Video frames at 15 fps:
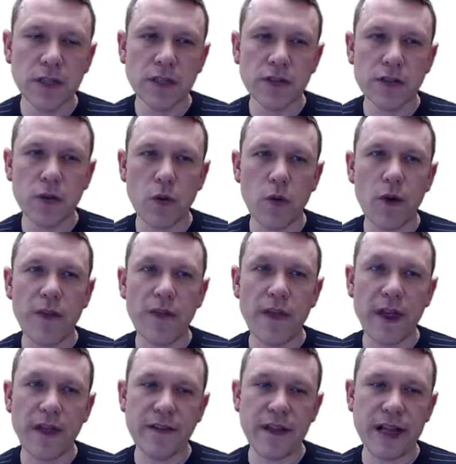So one
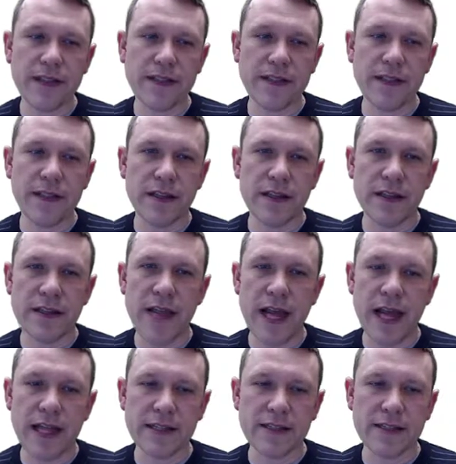thing that's
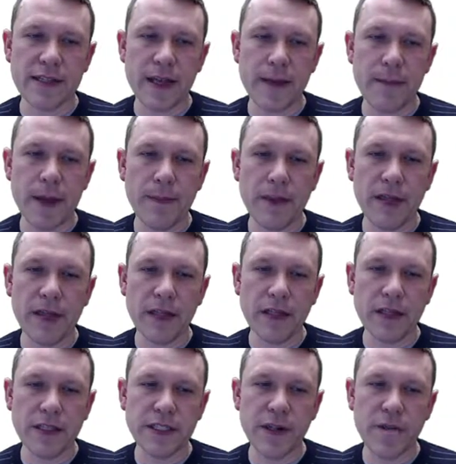that's uh, maybe a
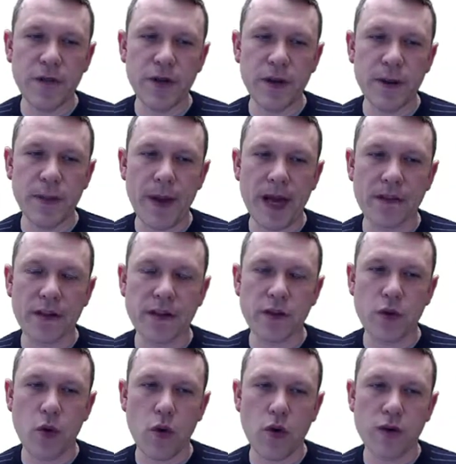little different about this
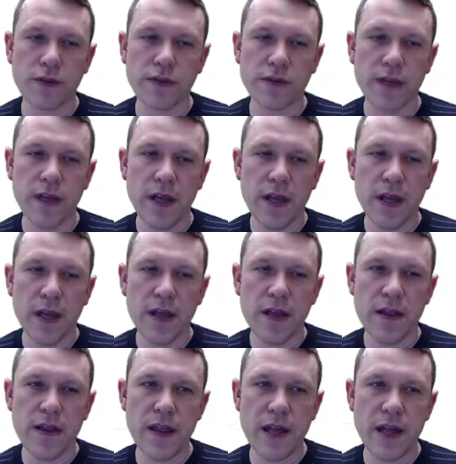course
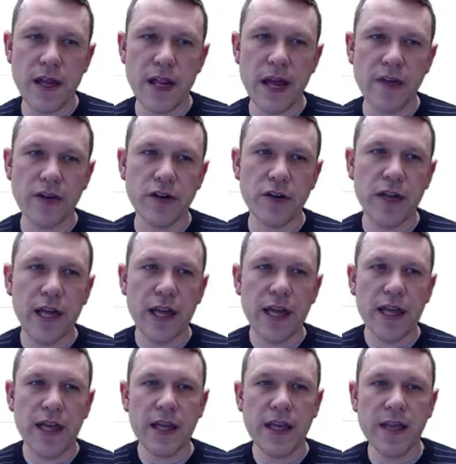than another
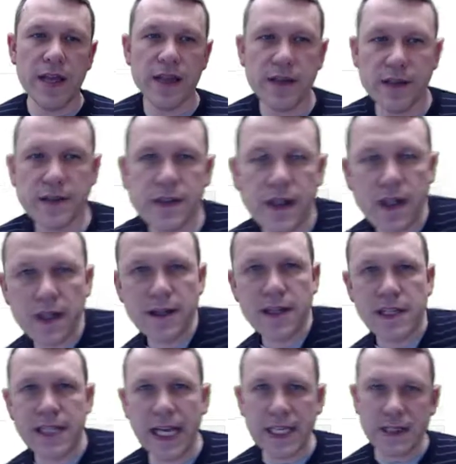is
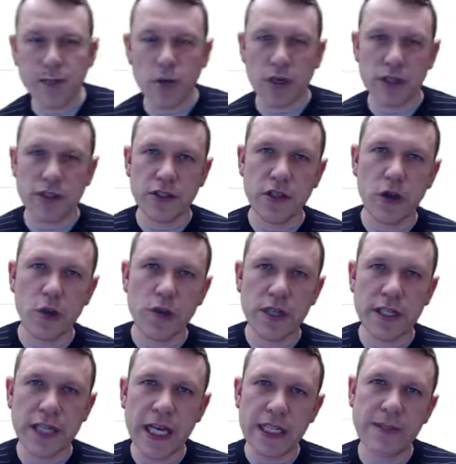the textbook. So the
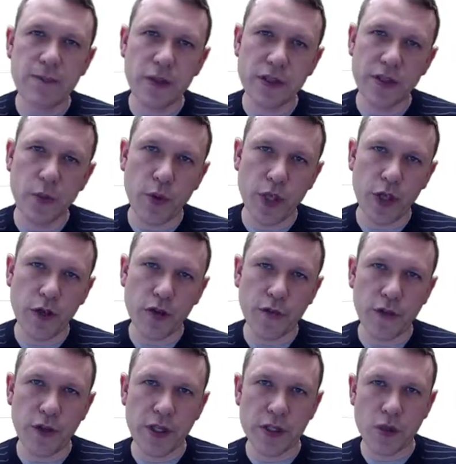textbook that we use
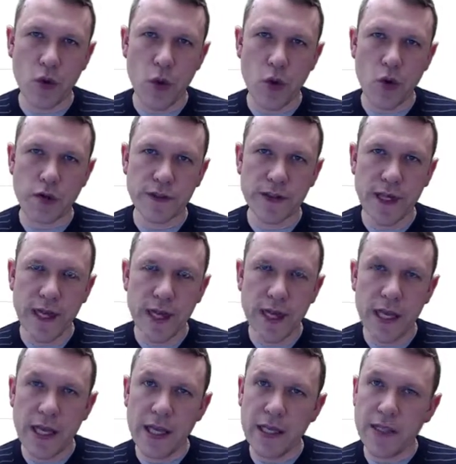for this course
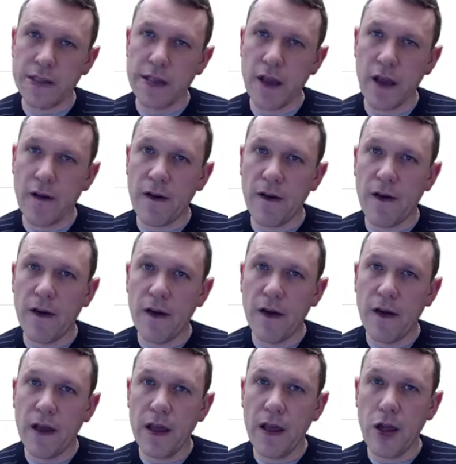is a uh,
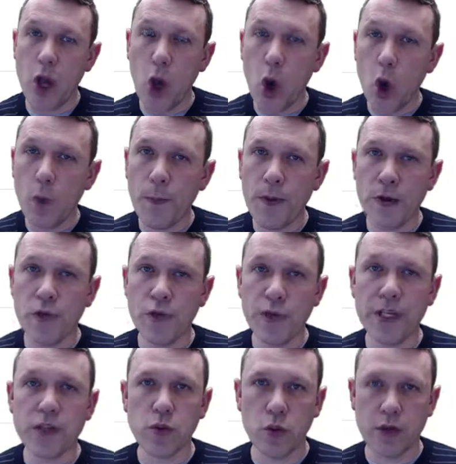an open
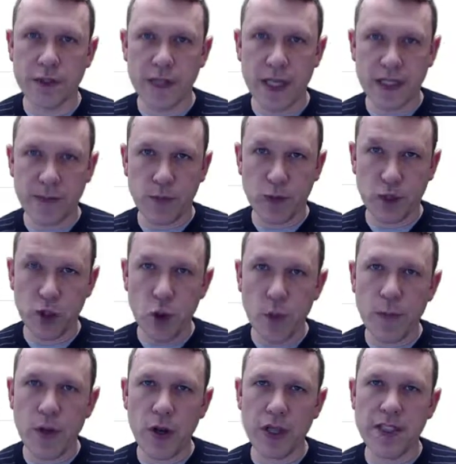resource textbook, so
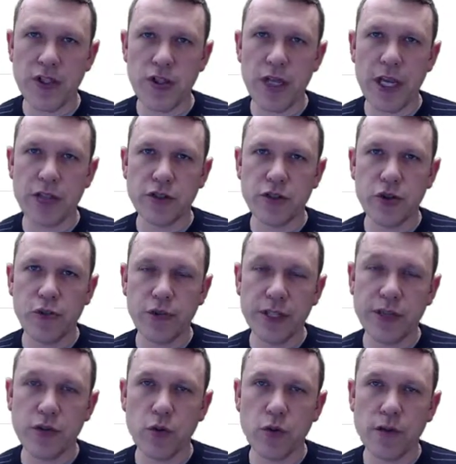open educational
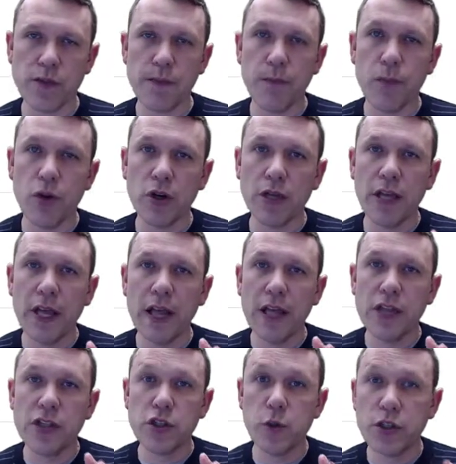resource book.
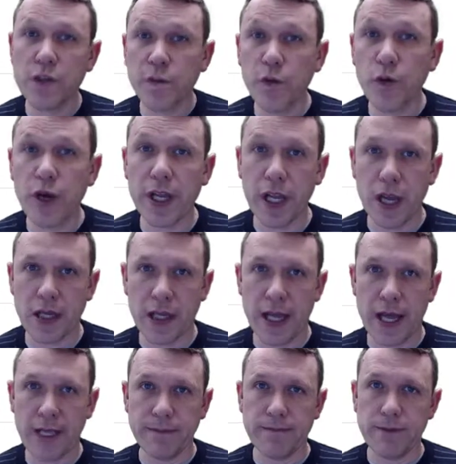So it's free
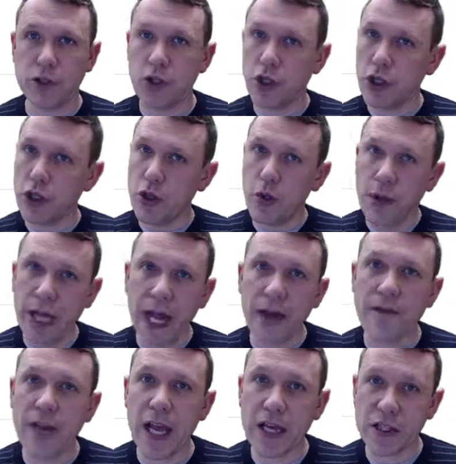online. So you don't
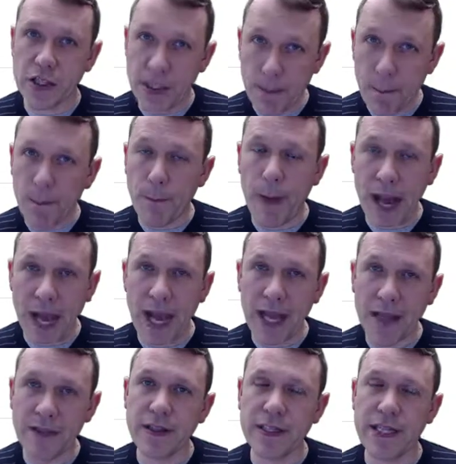have to actually
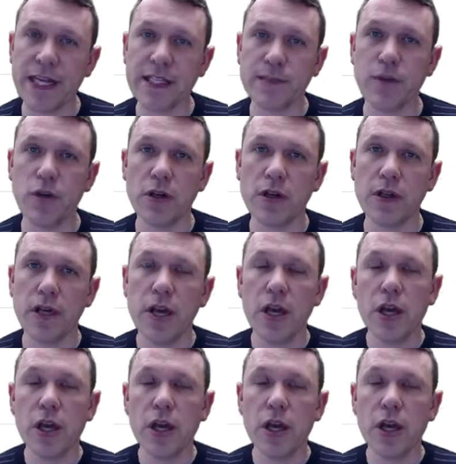buy the textbook.